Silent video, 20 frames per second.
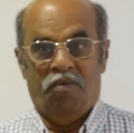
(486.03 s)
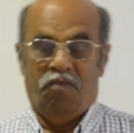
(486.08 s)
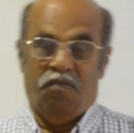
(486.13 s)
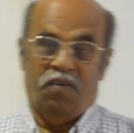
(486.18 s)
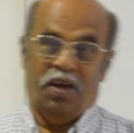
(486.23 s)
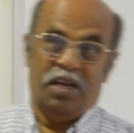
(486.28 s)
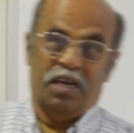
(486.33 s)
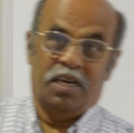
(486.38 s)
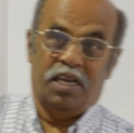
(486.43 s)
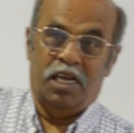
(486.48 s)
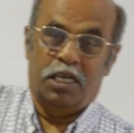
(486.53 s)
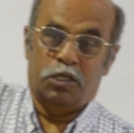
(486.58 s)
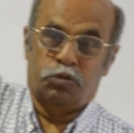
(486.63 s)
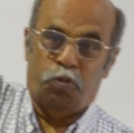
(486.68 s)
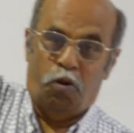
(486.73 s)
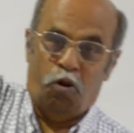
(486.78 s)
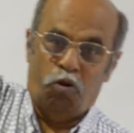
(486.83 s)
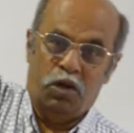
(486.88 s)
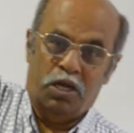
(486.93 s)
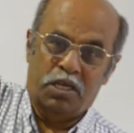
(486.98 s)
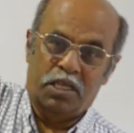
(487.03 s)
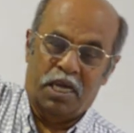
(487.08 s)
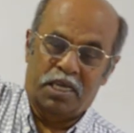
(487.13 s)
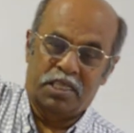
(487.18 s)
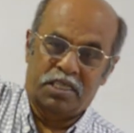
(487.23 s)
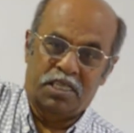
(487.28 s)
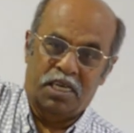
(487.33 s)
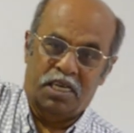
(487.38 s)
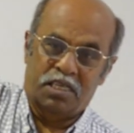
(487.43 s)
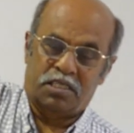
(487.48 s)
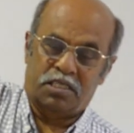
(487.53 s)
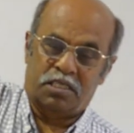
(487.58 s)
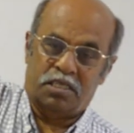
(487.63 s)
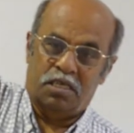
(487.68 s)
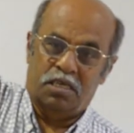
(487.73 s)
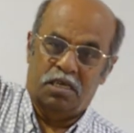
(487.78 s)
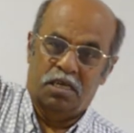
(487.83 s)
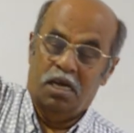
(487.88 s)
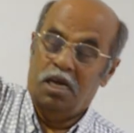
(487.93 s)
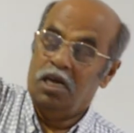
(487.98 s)
When he is bowling like
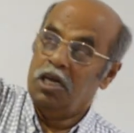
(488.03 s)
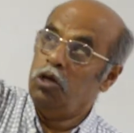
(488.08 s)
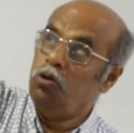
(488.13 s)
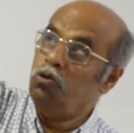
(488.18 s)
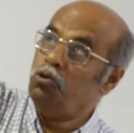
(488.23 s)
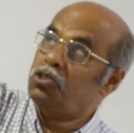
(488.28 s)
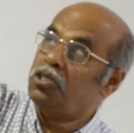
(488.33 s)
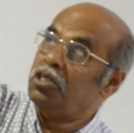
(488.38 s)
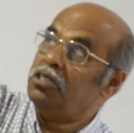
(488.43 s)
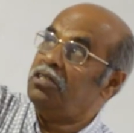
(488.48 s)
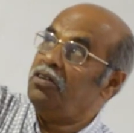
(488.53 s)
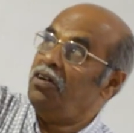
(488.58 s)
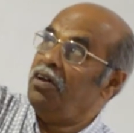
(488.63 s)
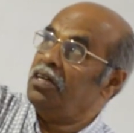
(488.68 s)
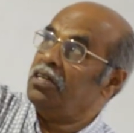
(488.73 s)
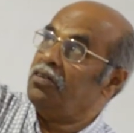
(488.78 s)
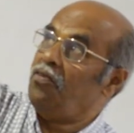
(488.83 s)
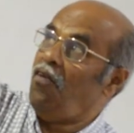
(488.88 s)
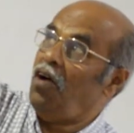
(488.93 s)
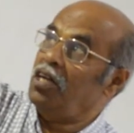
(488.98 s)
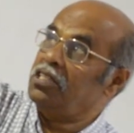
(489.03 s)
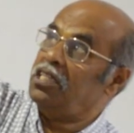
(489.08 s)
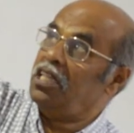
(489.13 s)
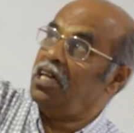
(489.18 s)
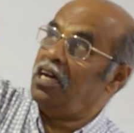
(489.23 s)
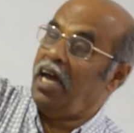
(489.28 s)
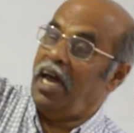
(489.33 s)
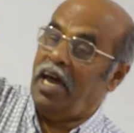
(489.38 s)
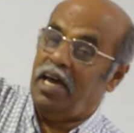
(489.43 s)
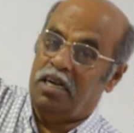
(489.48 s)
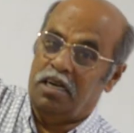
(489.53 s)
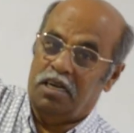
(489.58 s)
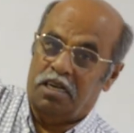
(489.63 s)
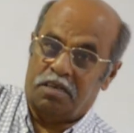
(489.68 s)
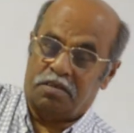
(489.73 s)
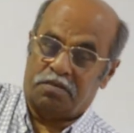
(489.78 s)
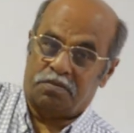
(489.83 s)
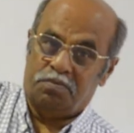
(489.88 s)
this, you should watch the hand.